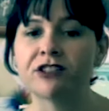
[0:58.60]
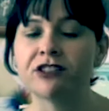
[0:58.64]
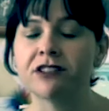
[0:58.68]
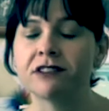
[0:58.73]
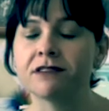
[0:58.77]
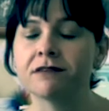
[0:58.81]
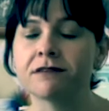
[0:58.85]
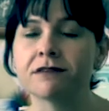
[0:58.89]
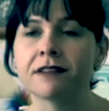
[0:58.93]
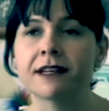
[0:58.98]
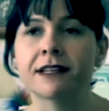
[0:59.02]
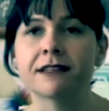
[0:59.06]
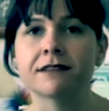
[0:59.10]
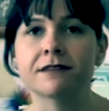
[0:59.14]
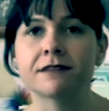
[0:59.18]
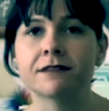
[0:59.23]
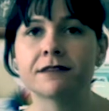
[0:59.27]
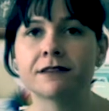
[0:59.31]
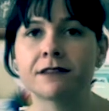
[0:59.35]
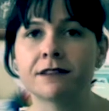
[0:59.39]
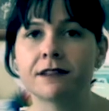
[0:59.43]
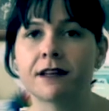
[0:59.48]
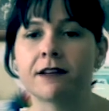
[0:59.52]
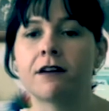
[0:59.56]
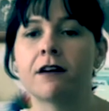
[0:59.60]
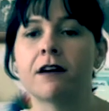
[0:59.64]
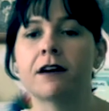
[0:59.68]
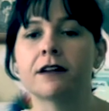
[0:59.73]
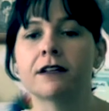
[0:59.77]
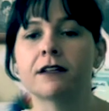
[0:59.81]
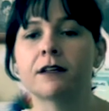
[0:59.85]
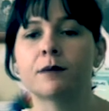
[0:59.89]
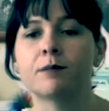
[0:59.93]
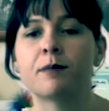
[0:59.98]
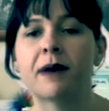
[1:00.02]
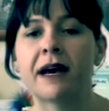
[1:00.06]
passion, like
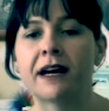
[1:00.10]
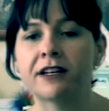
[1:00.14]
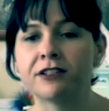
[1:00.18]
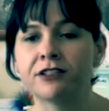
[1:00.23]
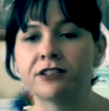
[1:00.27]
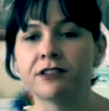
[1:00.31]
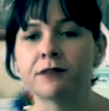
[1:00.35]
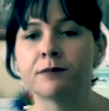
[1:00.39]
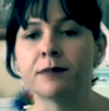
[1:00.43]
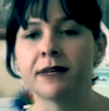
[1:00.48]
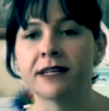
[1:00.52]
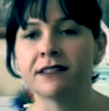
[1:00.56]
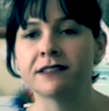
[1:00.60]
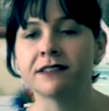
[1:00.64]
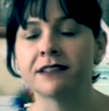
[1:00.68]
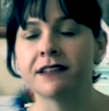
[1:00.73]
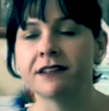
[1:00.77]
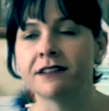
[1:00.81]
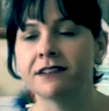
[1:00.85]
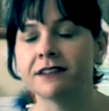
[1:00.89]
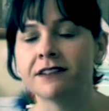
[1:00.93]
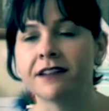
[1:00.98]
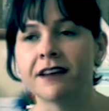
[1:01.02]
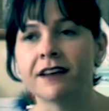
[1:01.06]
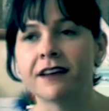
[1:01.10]
psychotic passion my entire